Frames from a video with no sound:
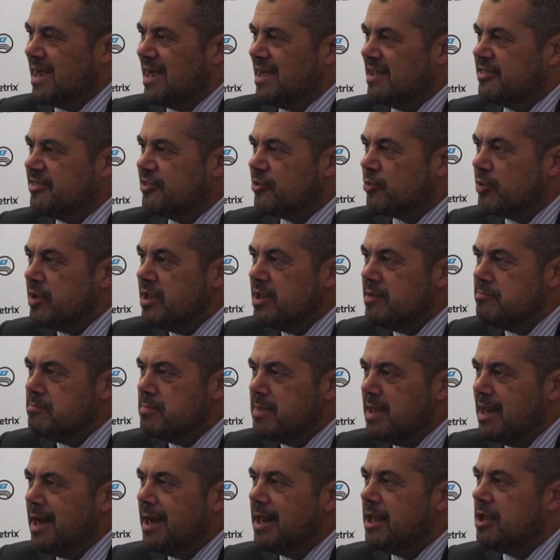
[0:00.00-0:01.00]
a 3
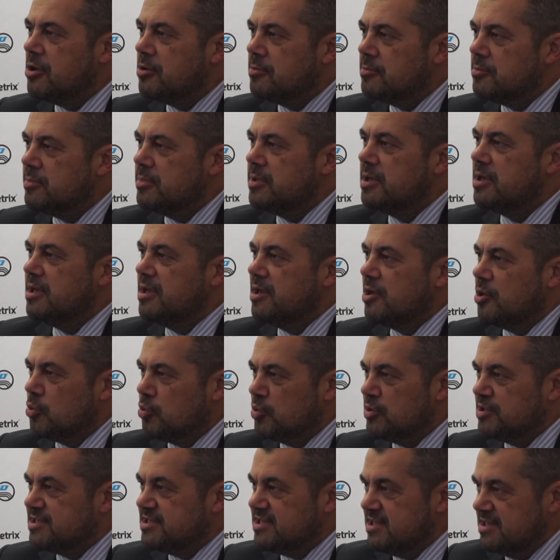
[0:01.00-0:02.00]
million
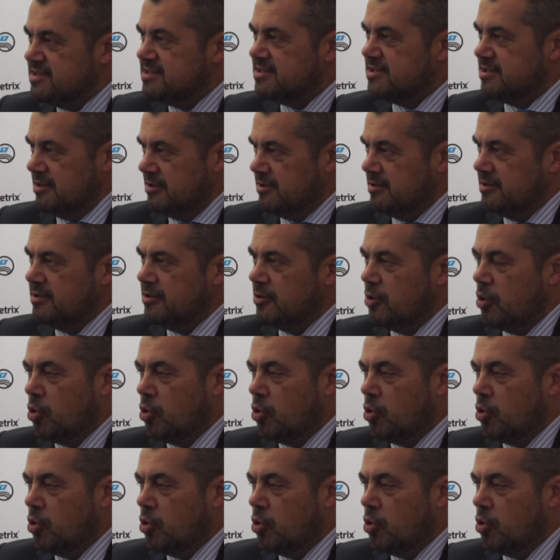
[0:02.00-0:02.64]
resistor,